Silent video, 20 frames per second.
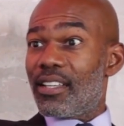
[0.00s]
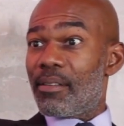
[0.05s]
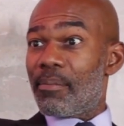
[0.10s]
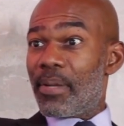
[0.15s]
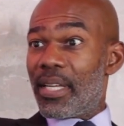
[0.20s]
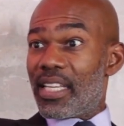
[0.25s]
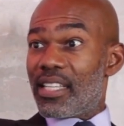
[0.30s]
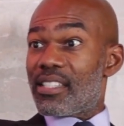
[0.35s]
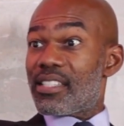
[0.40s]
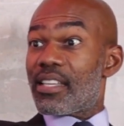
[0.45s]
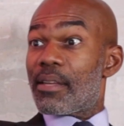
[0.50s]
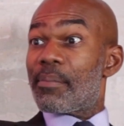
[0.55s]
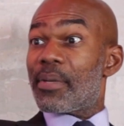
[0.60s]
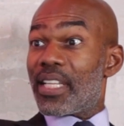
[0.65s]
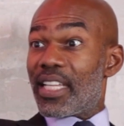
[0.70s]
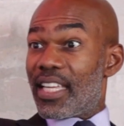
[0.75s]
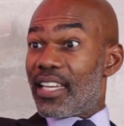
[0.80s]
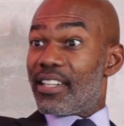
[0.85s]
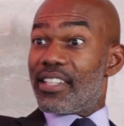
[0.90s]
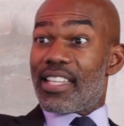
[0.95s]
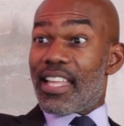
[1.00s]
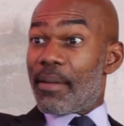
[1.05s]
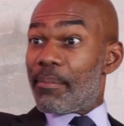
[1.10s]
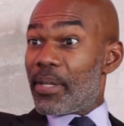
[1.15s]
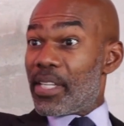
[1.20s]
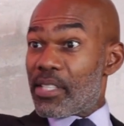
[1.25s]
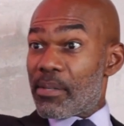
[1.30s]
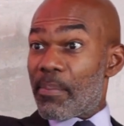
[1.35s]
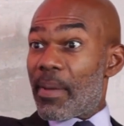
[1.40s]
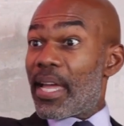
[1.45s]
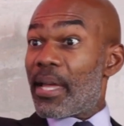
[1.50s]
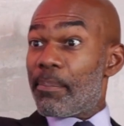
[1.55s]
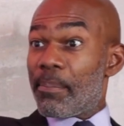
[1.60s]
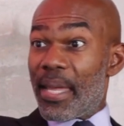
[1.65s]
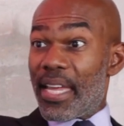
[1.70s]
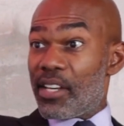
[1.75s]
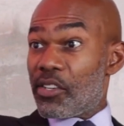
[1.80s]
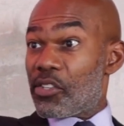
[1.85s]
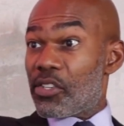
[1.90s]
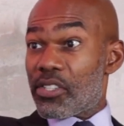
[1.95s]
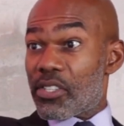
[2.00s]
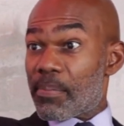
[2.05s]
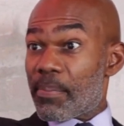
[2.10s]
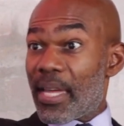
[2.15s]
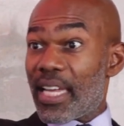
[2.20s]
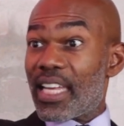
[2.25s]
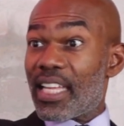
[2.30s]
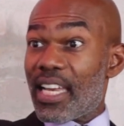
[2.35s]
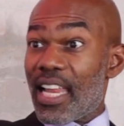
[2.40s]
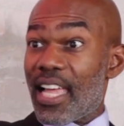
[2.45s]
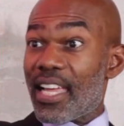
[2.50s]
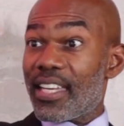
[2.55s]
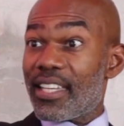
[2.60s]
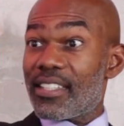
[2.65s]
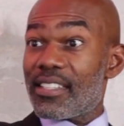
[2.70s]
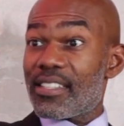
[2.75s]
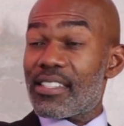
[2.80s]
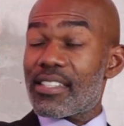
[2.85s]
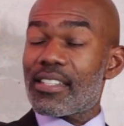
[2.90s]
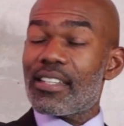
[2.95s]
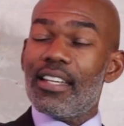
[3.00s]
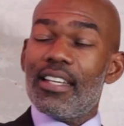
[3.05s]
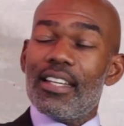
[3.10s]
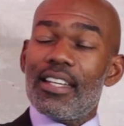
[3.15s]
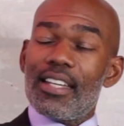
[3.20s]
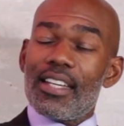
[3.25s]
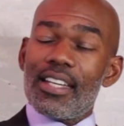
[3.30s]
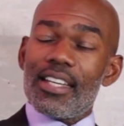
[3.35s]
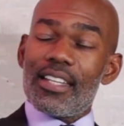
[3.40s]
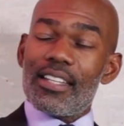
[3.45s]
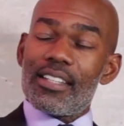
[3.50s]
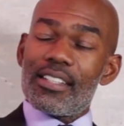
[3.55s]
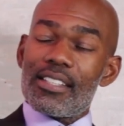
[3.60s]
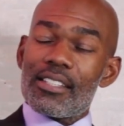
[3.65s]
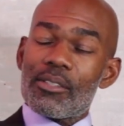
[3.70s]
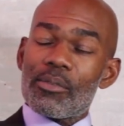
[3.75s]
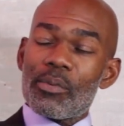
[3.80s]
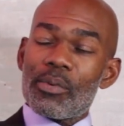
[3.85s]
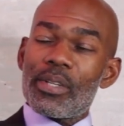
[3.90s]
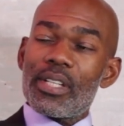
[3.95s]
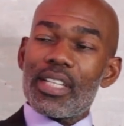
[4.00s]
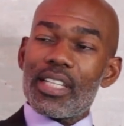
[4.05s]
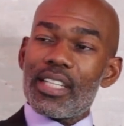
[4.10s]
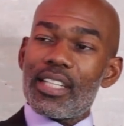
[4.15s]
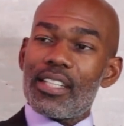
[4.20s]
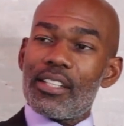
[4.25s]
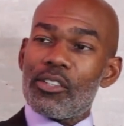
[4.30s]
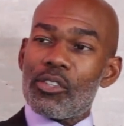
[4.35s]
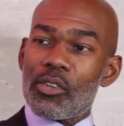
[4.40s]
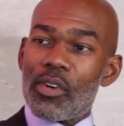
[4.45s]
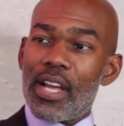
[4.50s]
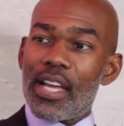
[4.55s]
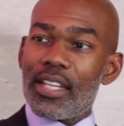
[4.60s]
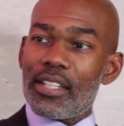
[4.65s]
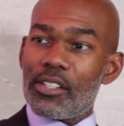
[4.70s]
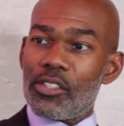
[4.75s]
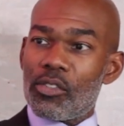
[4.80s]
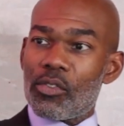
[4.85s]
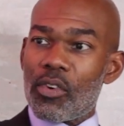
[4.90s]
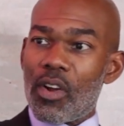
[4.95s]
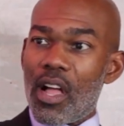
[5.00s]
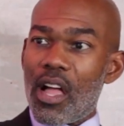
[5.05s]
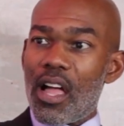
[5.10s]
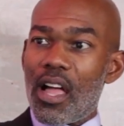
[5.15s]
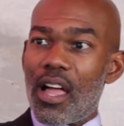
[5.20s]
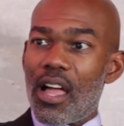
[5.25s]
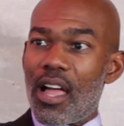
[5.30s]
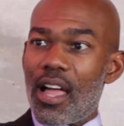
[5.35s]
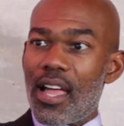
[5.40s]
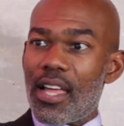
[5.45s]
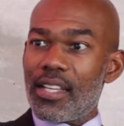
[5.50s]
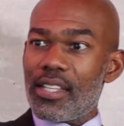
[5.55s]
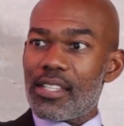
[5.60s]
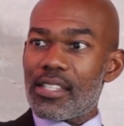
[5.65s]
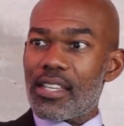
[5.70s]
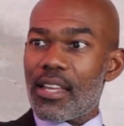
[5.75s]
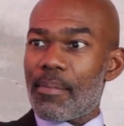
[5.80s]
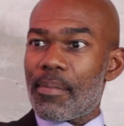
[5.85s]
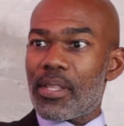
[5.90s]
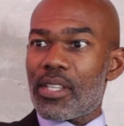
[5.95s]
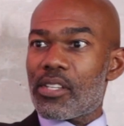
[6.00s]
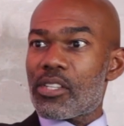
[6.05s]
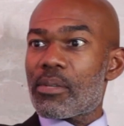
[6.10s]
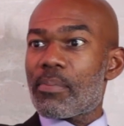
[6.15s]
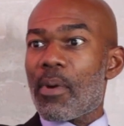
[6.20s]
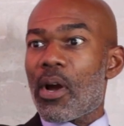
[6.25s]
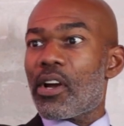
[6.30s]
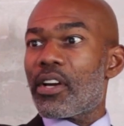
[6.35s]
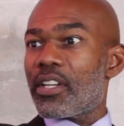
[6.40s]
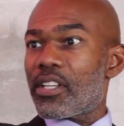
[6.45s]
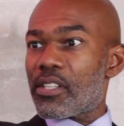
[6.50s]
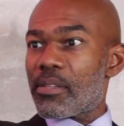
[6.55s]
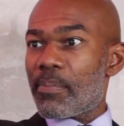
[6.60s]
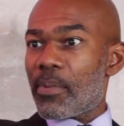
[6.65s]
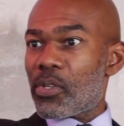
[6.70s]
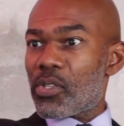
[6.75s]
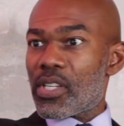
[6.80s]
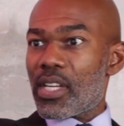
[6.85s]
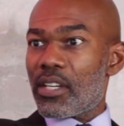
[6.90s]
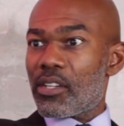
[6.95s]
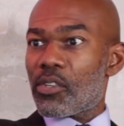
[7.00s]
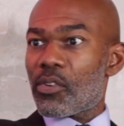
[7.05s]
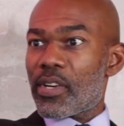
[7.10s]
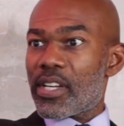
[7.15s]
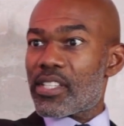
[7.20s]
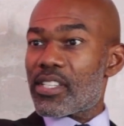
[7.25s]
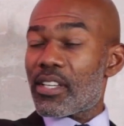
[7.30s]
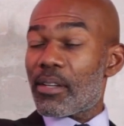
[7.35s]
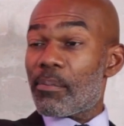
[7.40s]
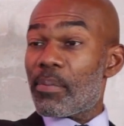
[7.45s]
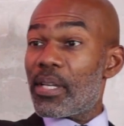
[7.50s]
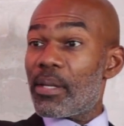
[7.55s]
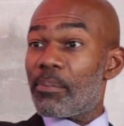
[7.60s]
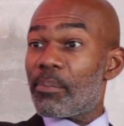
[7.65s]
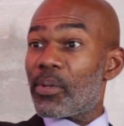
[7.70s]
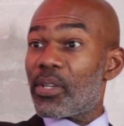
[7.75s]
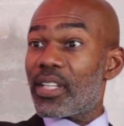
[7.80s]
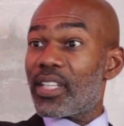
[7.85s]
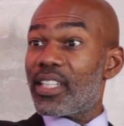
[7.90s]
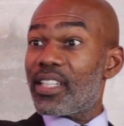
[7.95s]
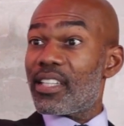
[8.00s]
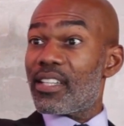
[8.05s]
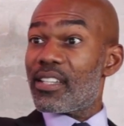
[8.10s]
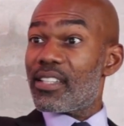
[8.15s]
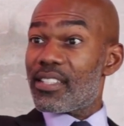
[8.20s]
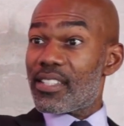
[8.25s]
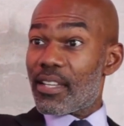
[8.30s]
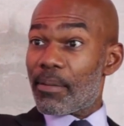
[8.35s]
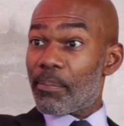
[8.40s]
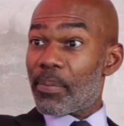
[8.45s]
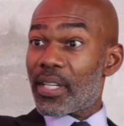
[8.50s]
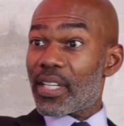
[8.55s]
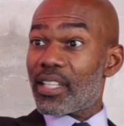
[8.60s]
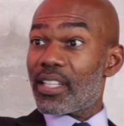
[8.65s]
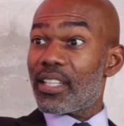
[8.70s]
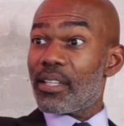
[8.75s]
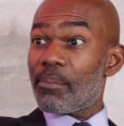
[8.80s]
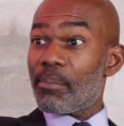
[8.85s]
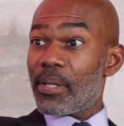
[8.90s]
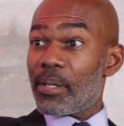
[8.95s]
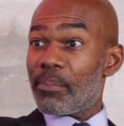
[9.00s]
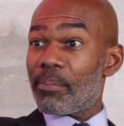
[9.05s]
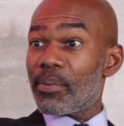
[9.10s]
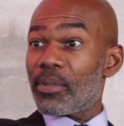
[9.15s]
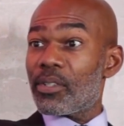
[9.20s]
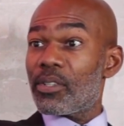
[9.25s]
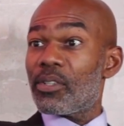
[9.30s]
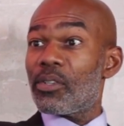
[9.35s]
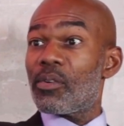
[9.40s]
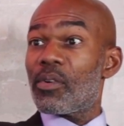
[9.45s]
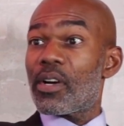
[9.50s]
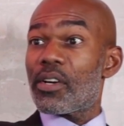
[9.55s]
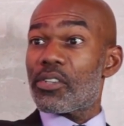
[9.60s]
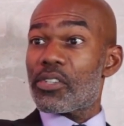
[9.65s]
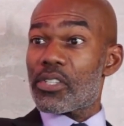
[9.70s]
being stimulated, and that means my patients, my clients, is really trying to draw on some of the smartest, most interesting people, and typically people who are